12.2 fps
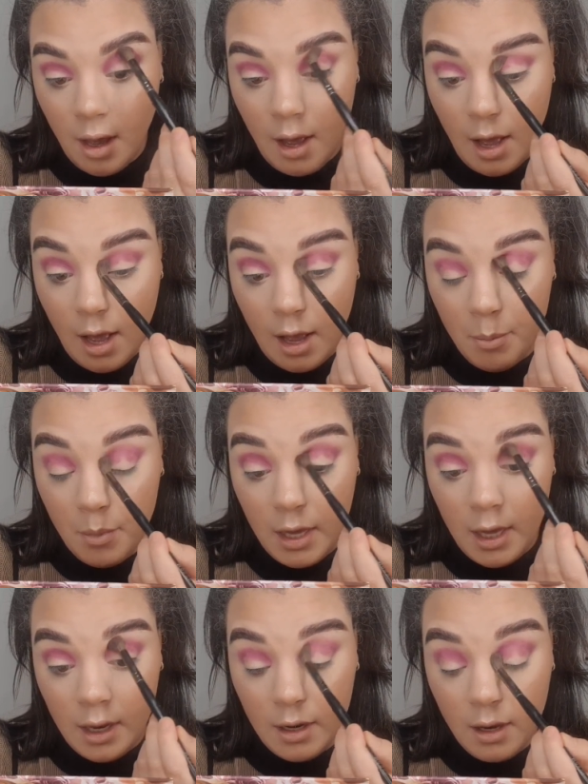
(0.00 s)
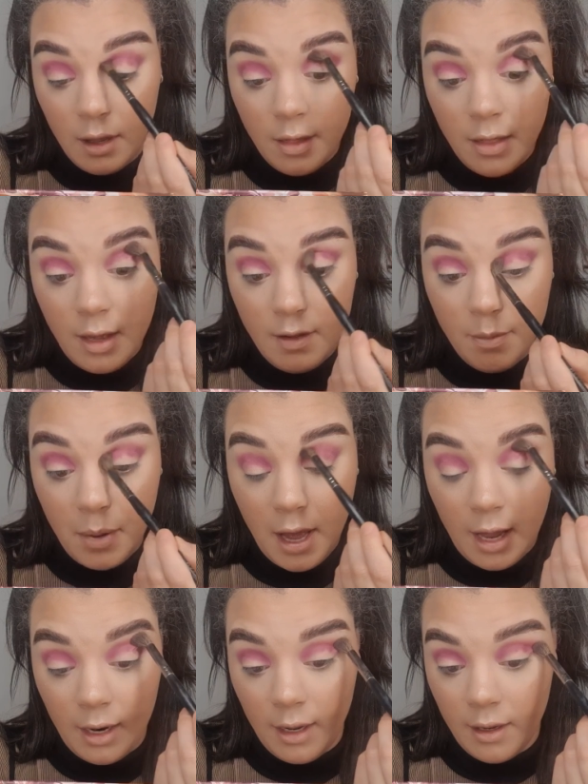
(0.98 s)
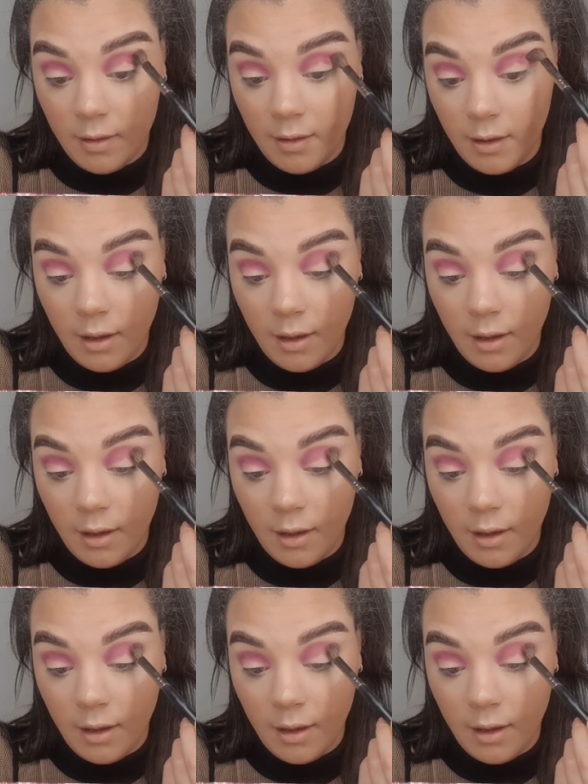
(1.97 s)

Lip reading: I mean, this palette,